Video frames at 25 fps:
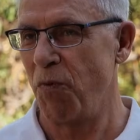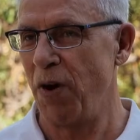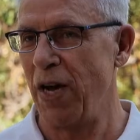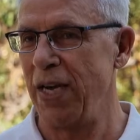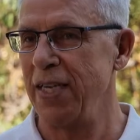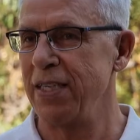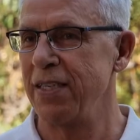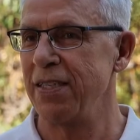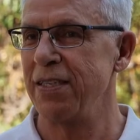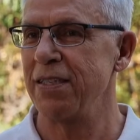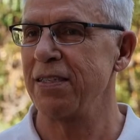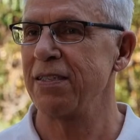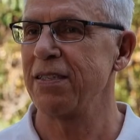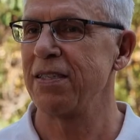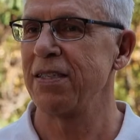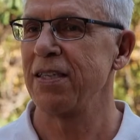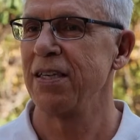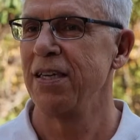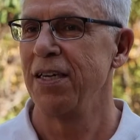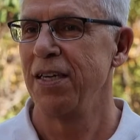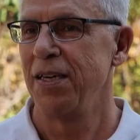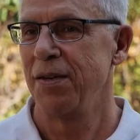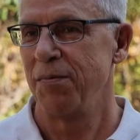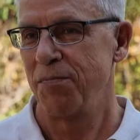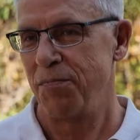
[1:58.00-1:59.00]
wages
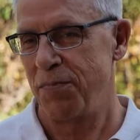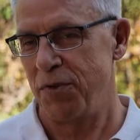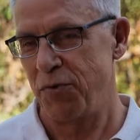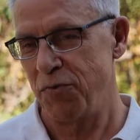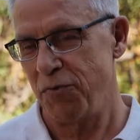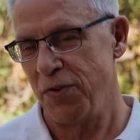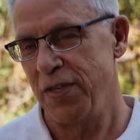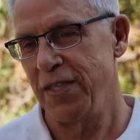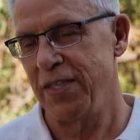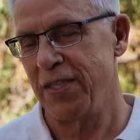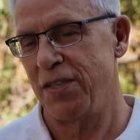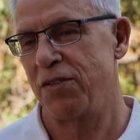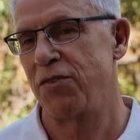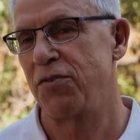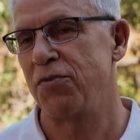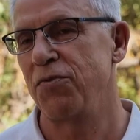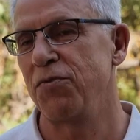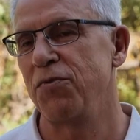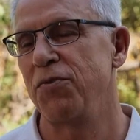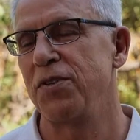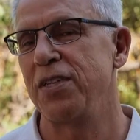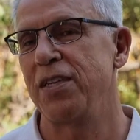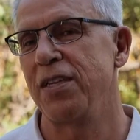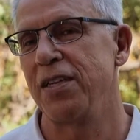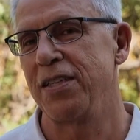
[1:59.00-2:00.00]
between the
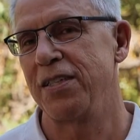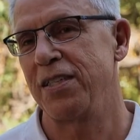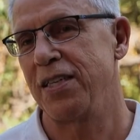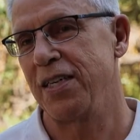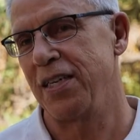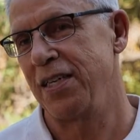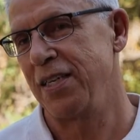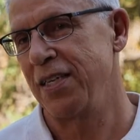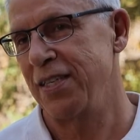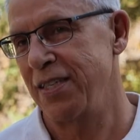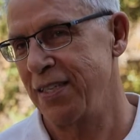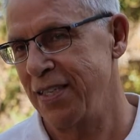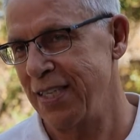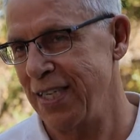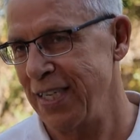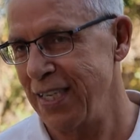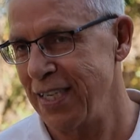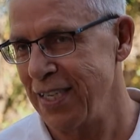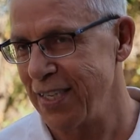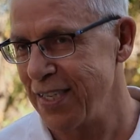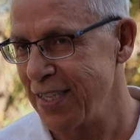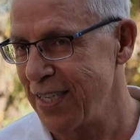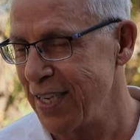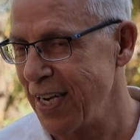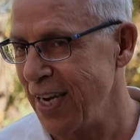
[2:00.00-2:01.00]
two genders
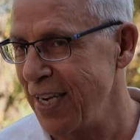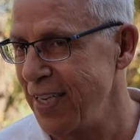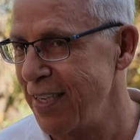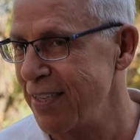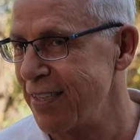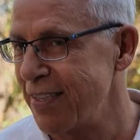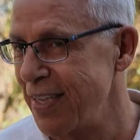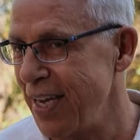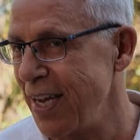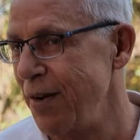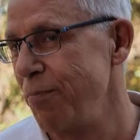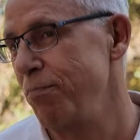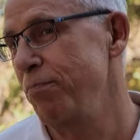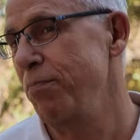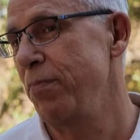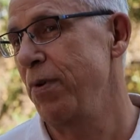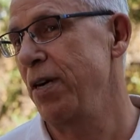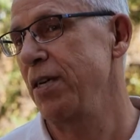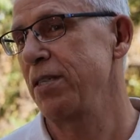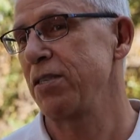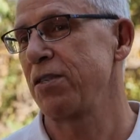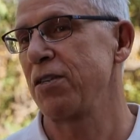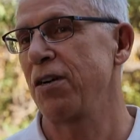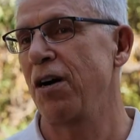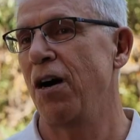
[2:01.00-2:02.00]
didn't change that
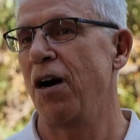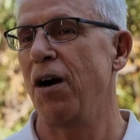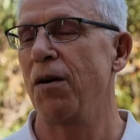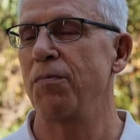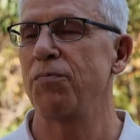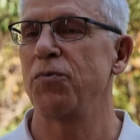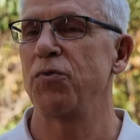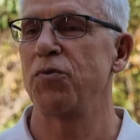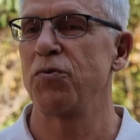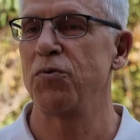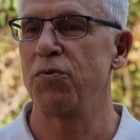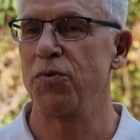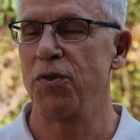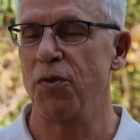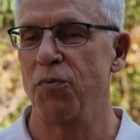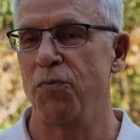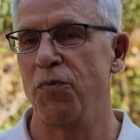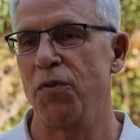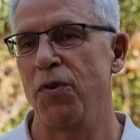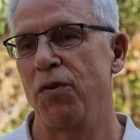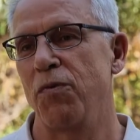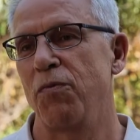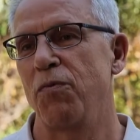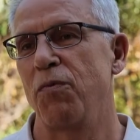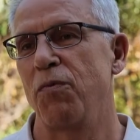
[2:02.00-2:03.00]
much up to the World